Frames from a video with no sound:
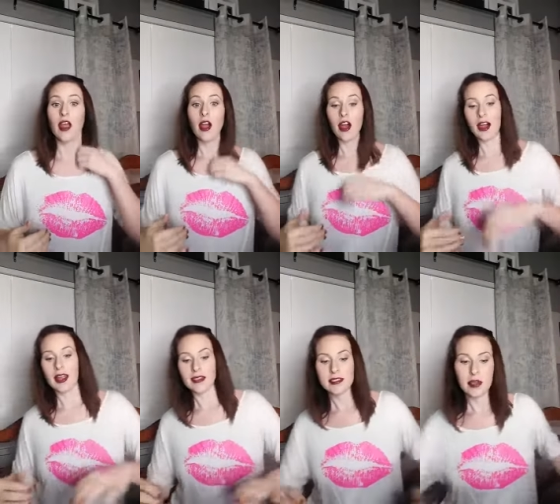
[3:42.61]
All
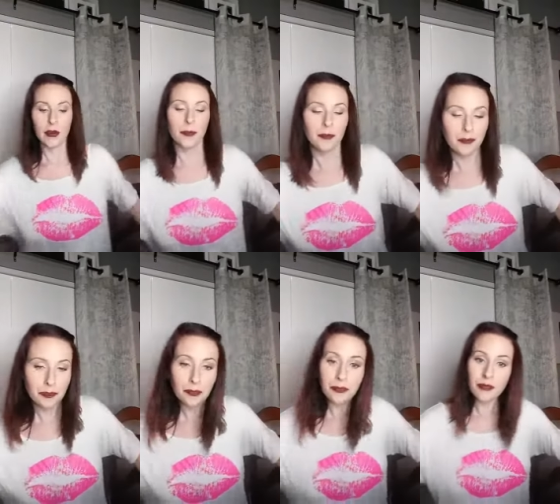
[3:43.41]
right, so
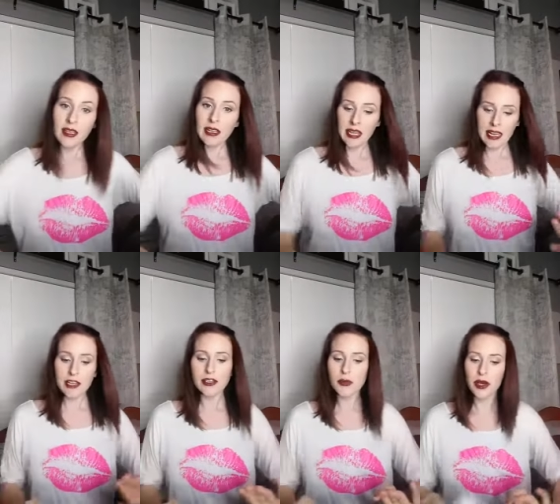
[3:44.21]

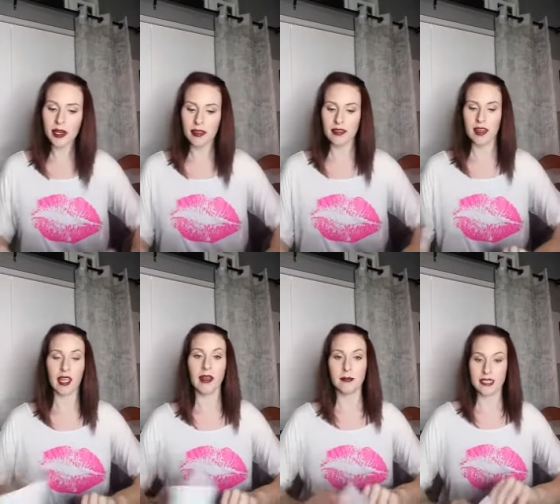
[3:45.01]
here's where the thing
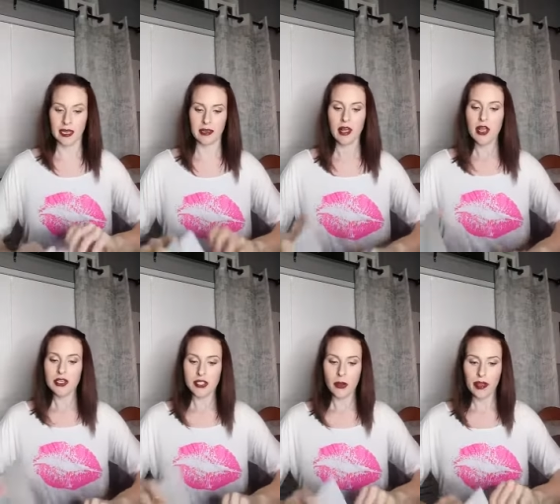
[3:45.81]
comes in.
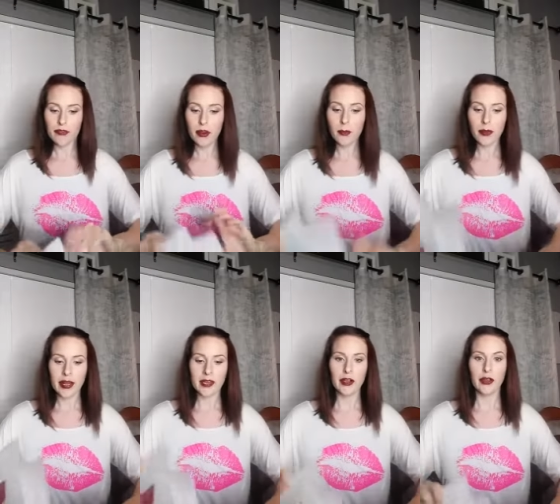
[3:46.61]
So if you're
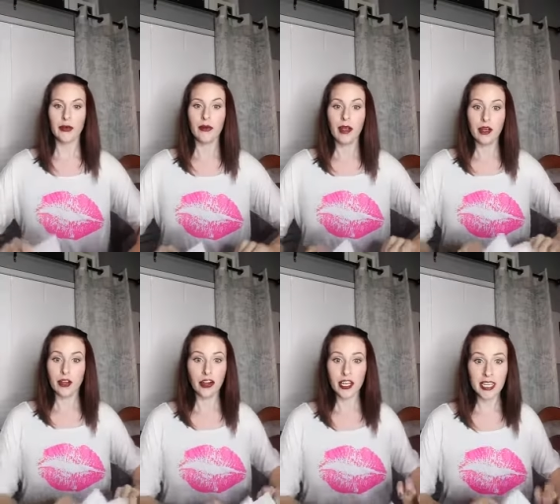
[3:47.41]
brand new,
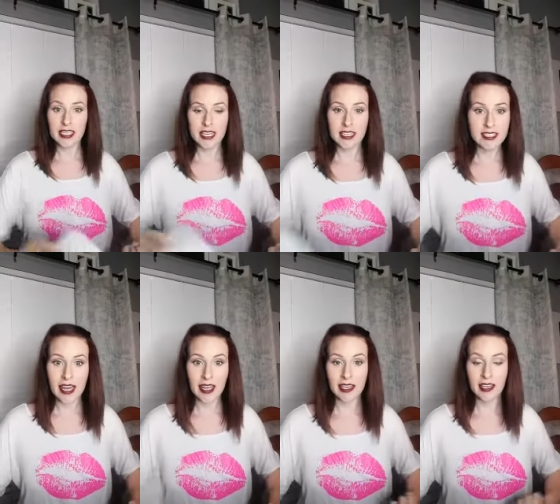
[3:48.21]
you're getting
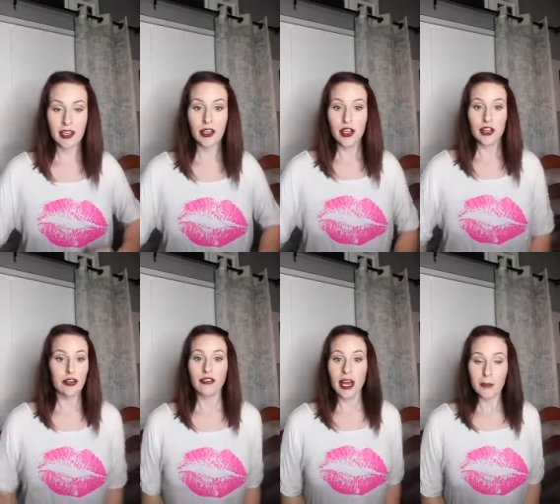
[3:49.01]
excited, you've
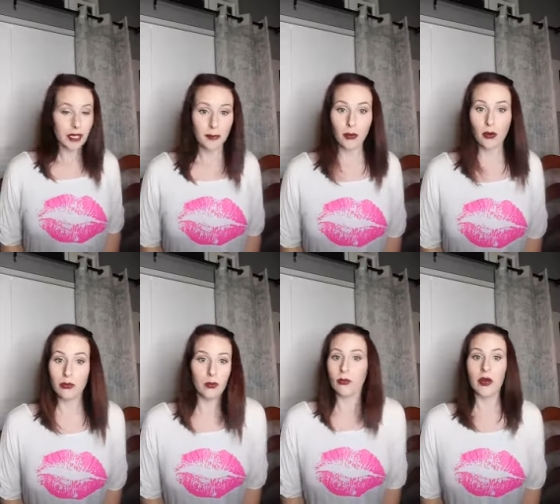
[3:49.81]
got people
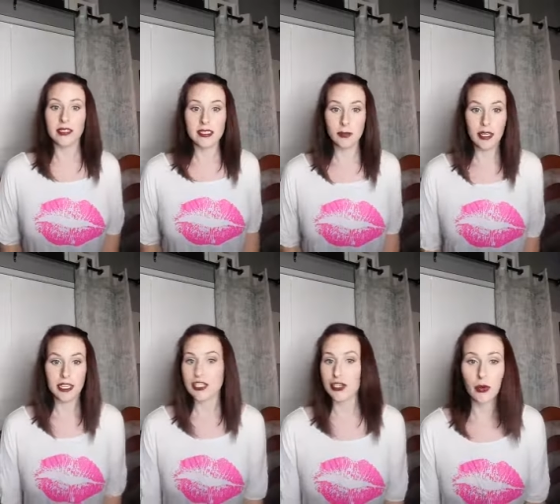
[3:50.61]
wanting to
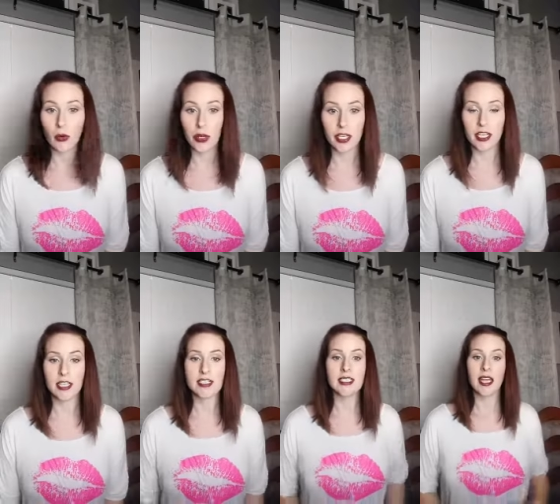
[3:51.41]
place your
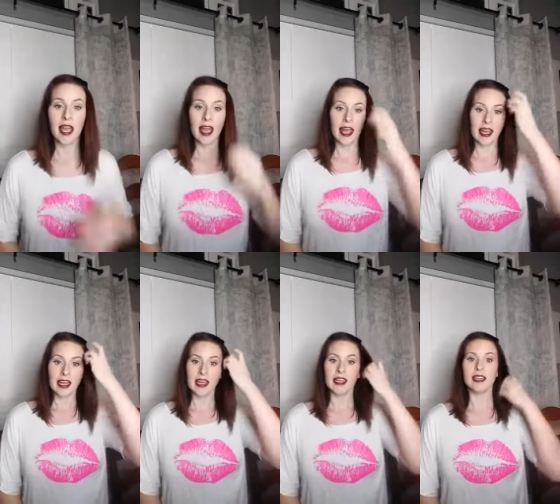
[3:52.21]
orders,
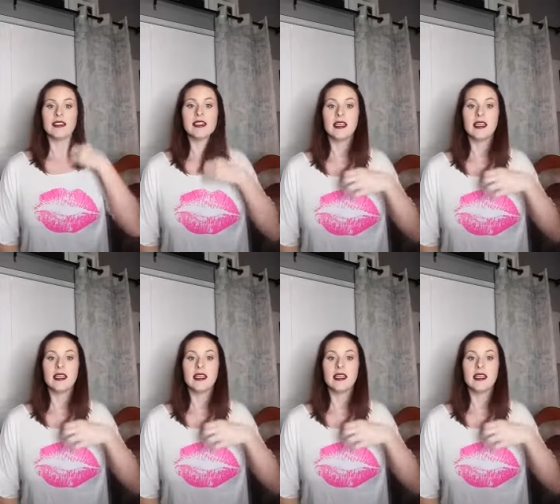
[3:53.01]
and